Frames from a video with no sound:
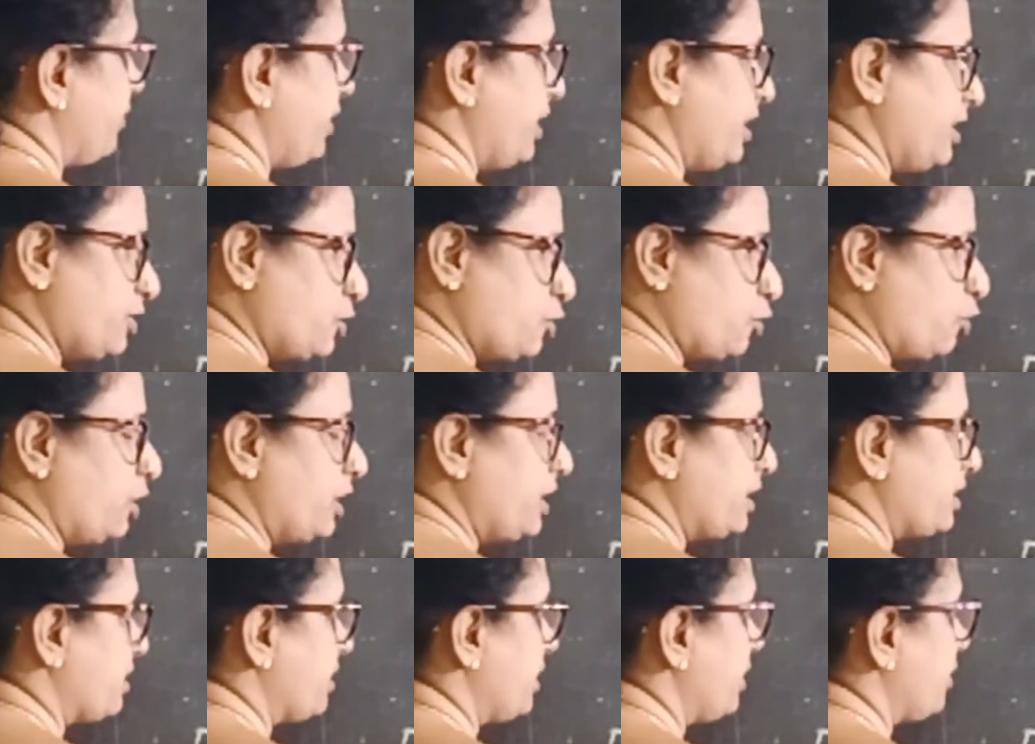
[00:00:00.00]
is
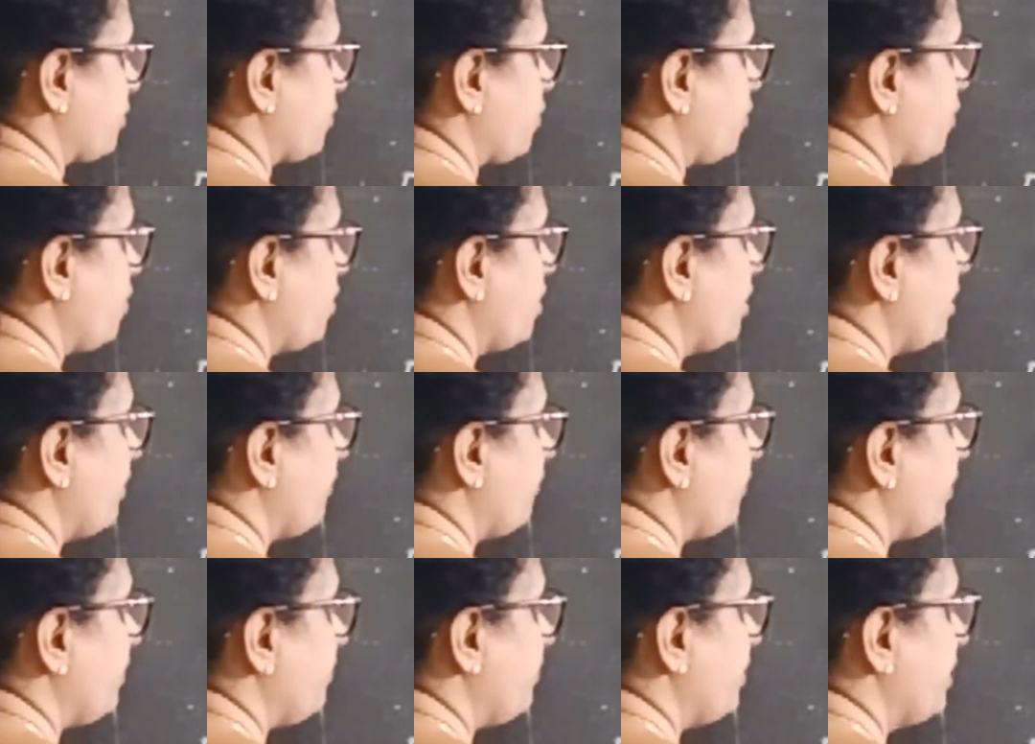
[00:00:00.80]
only 0.
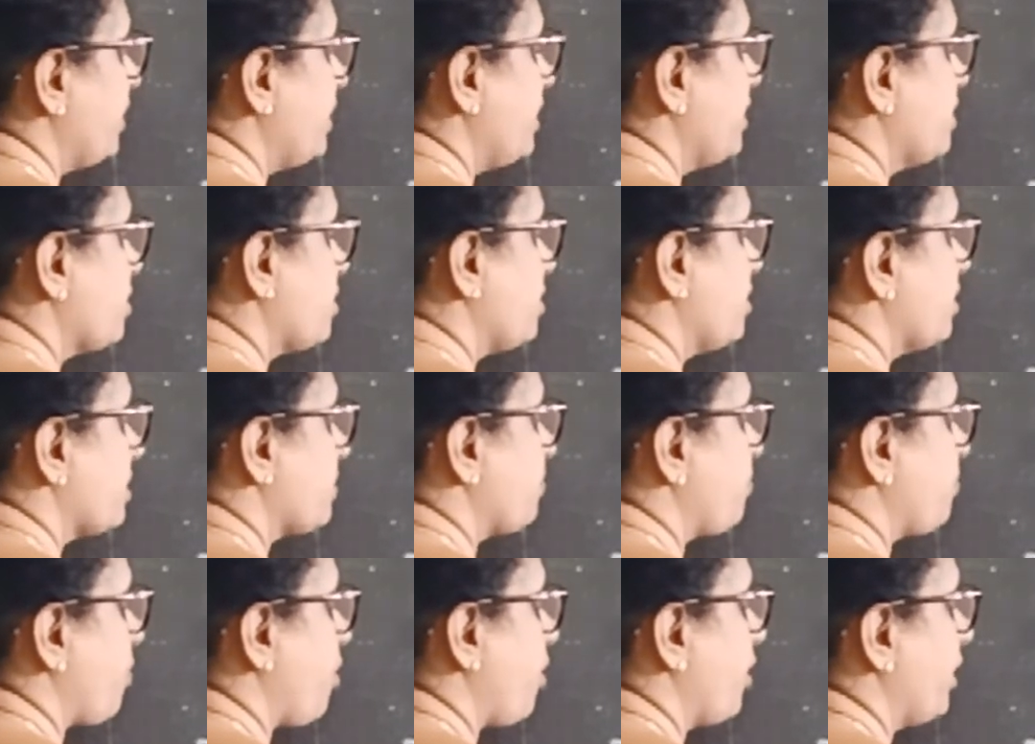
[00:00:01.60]
When we reach
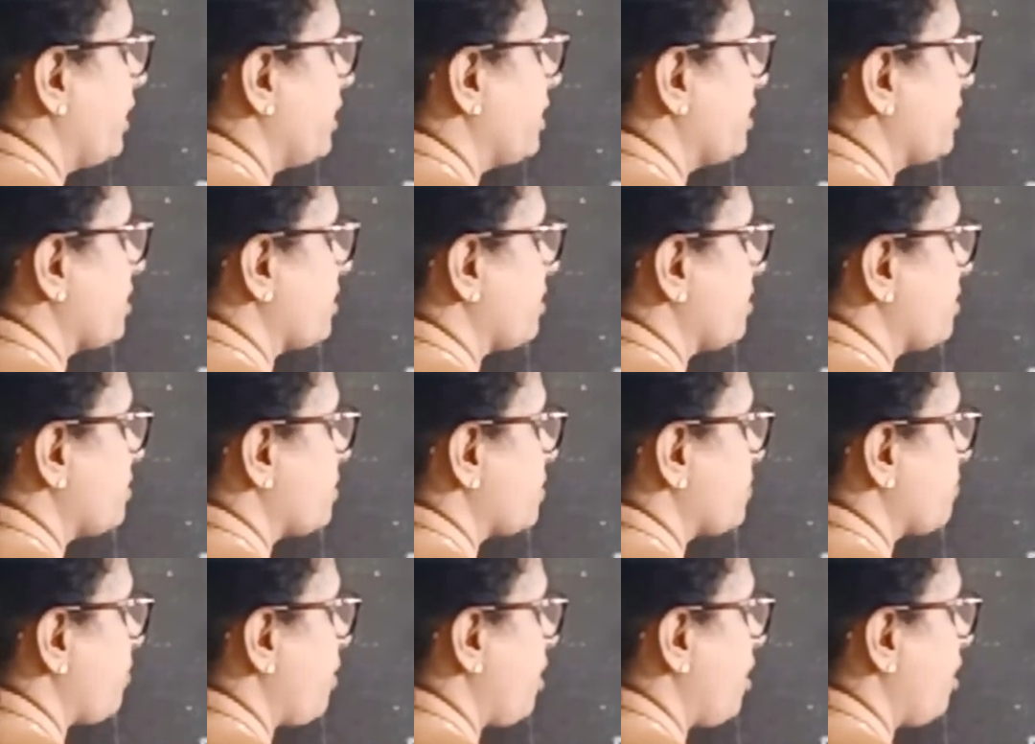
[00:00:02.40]
this point
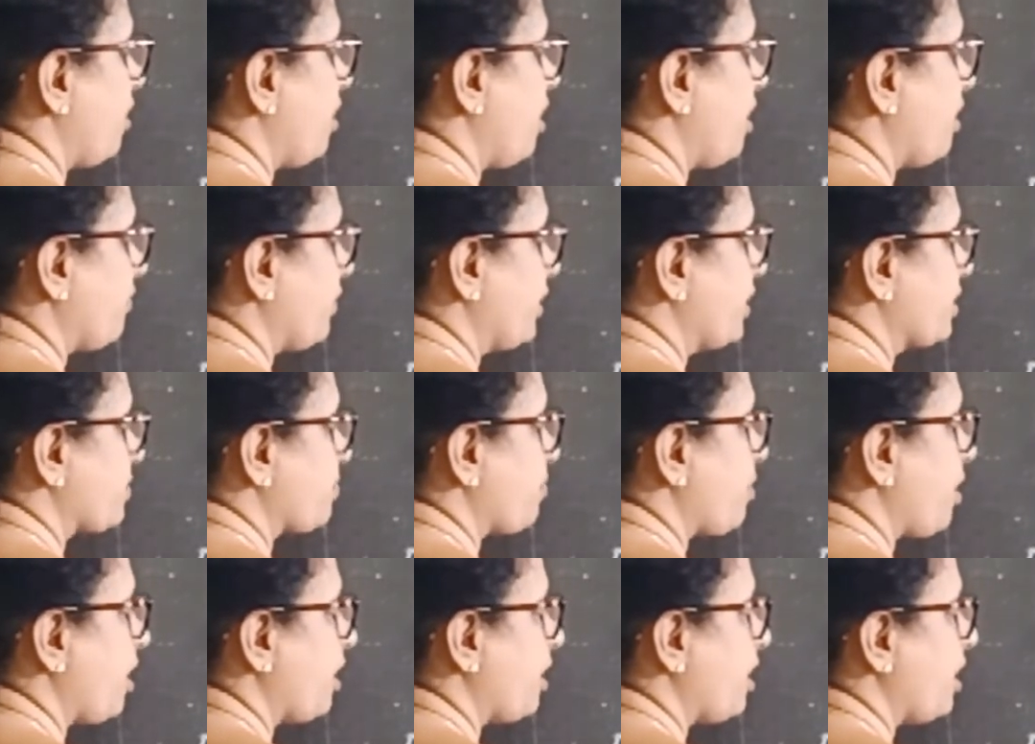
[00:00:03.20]
small r, when
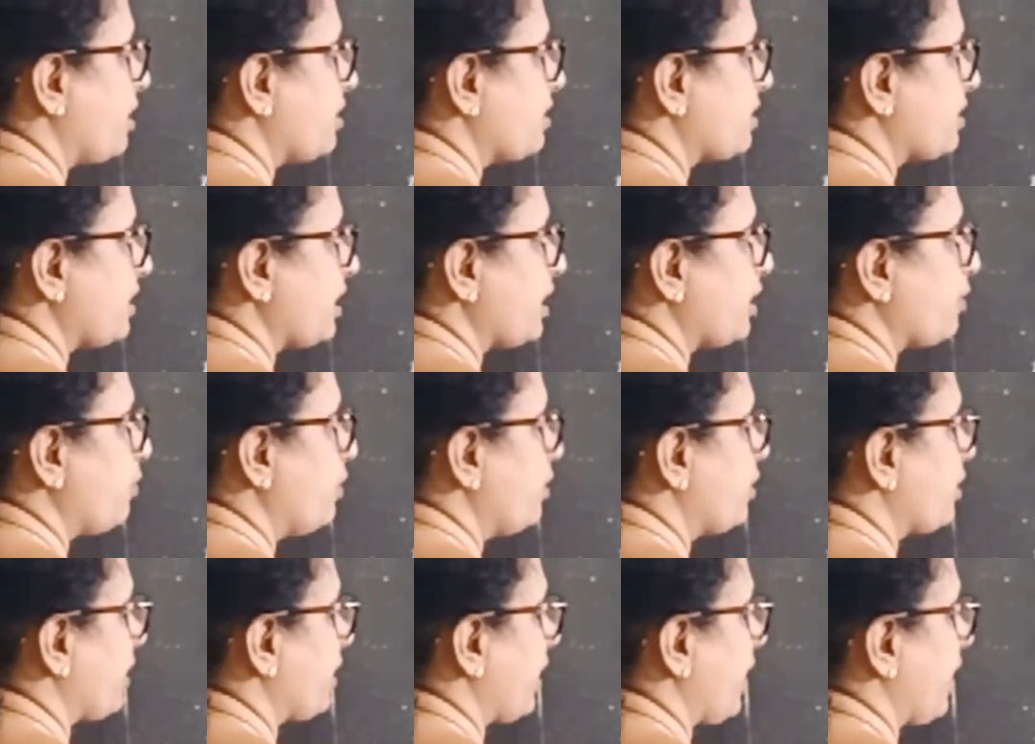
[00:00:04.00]
small r is
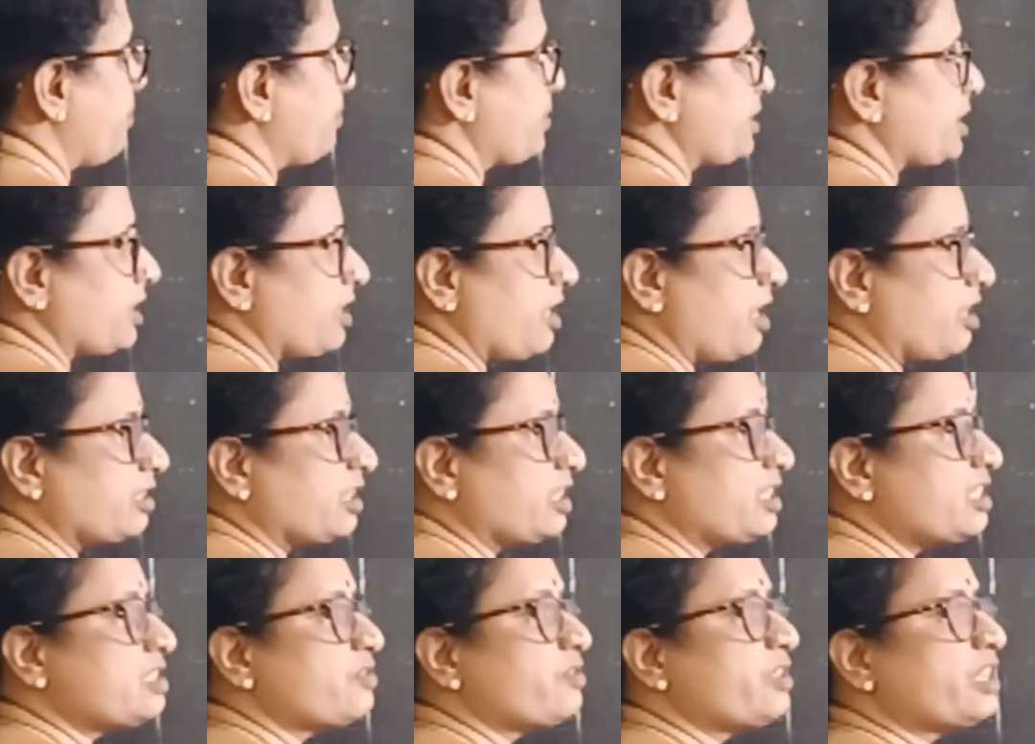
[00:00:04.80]
equal to capital R,
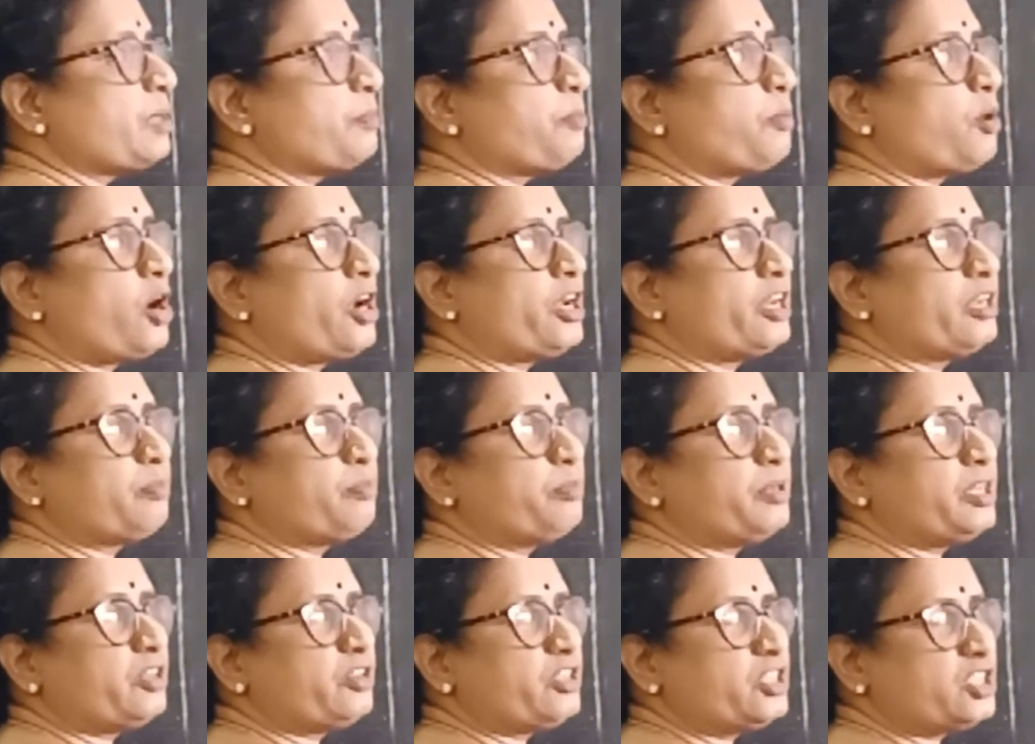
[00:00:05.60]
that is when the
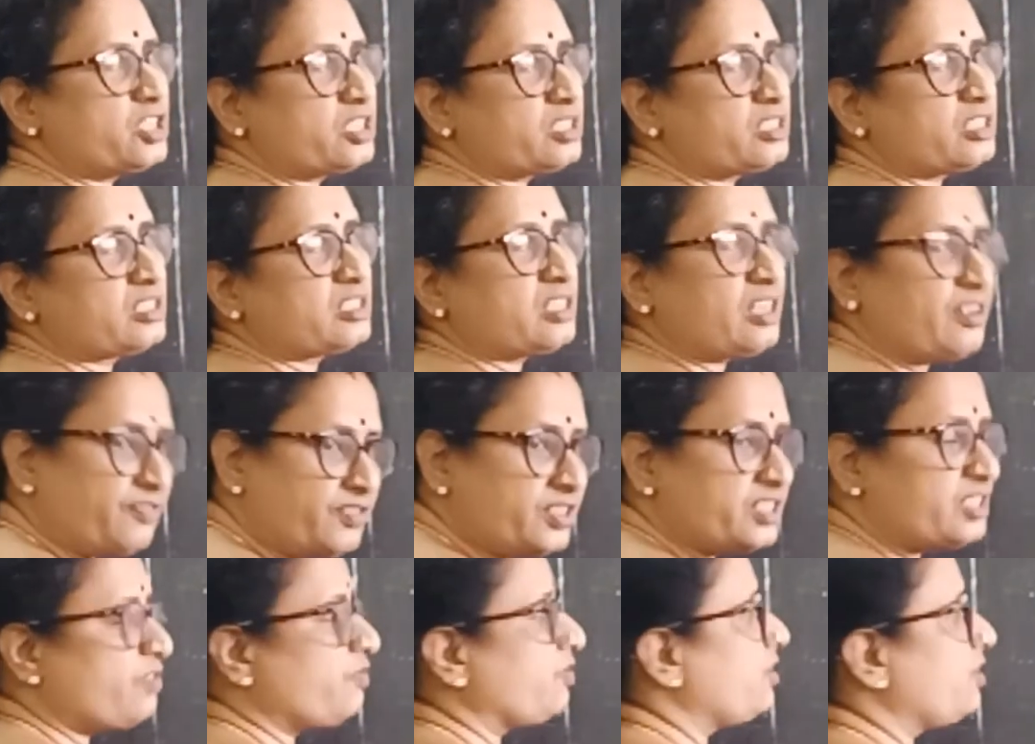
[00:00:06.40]
point P reaches the
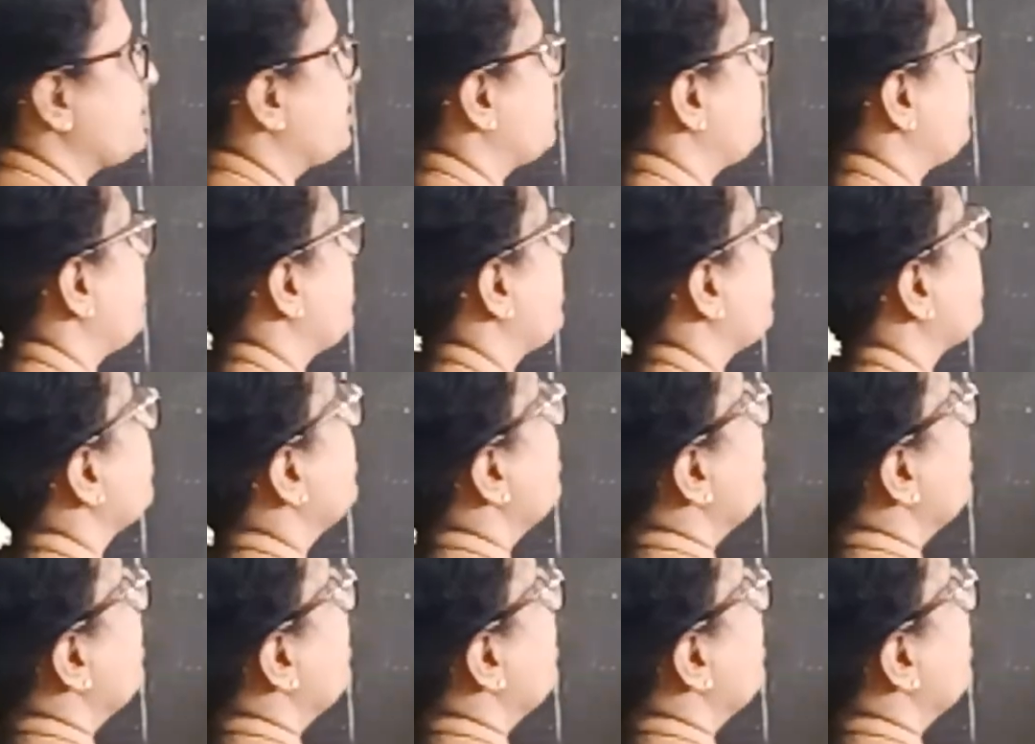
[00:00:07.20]
surface of the sphere,